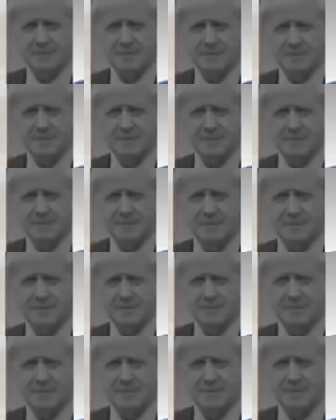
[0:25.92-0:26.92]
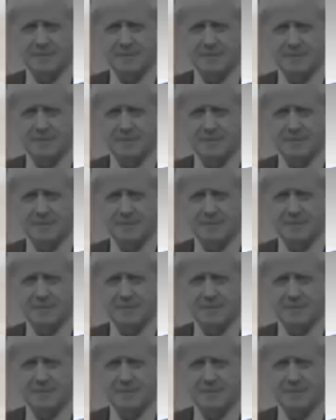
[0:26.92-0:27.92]

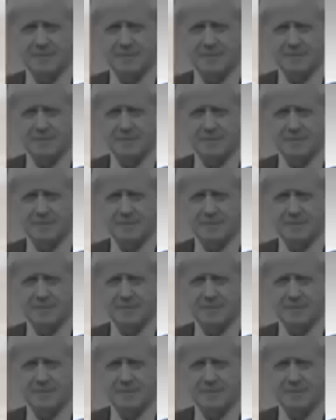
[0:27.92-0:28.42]
No words are spoken by the person on screen.